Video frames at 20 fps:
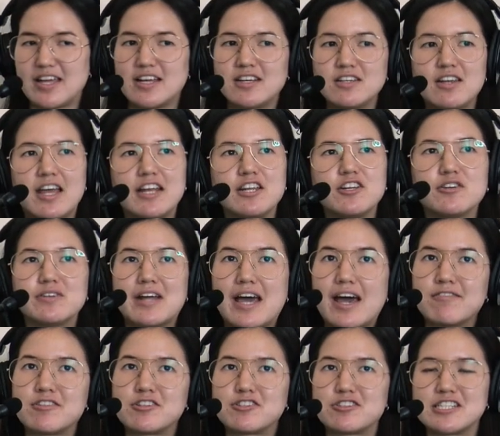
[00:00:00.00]
then and you don't
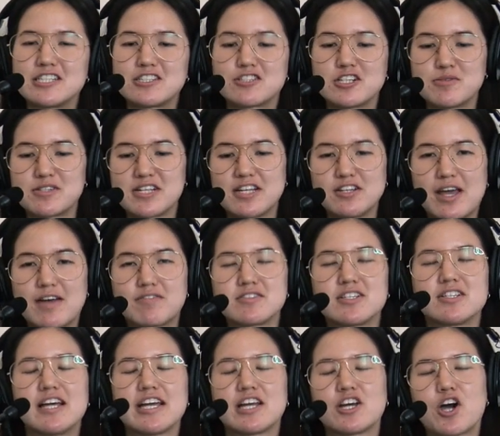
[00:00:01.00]
have the transcripts, then you have
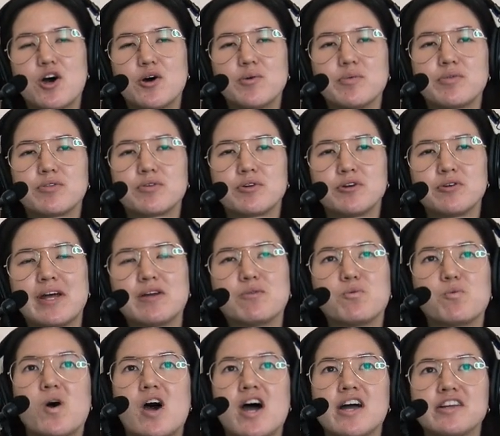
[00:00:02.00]
to like comb through
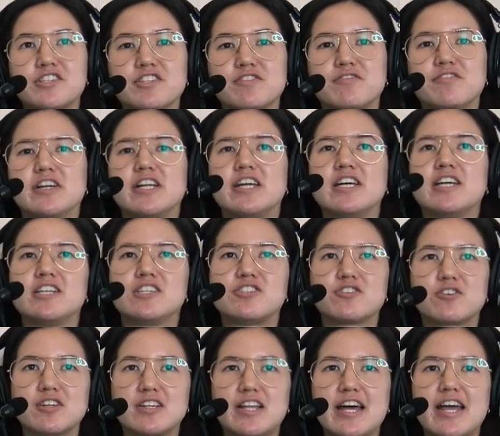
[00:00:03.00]
and watch the footage
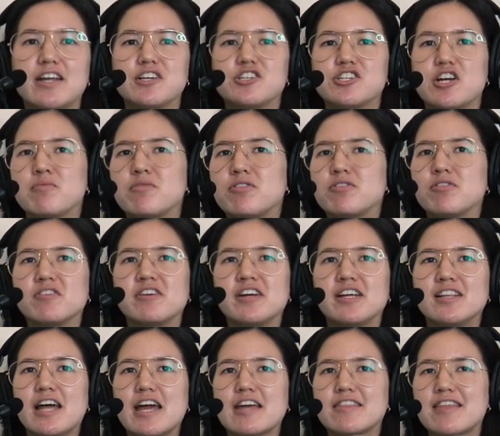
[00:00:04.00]
or like jump through
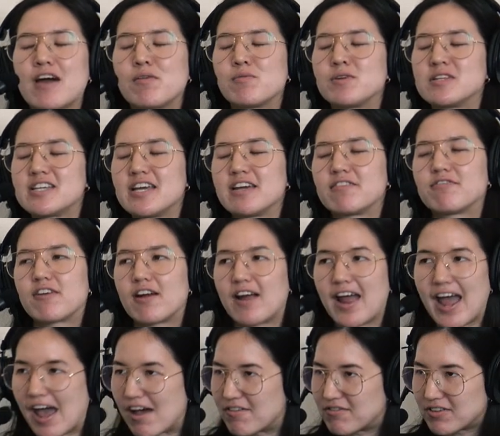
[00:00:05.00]
it. Like that would take
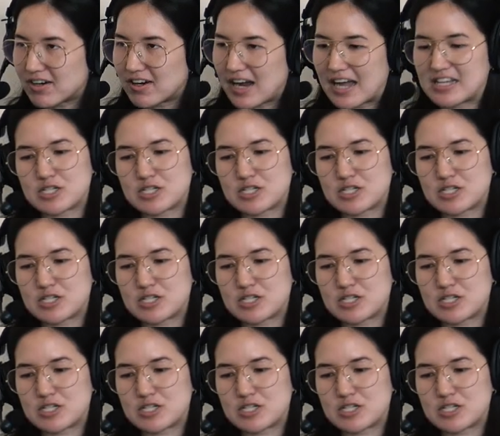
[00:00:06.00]
forever right.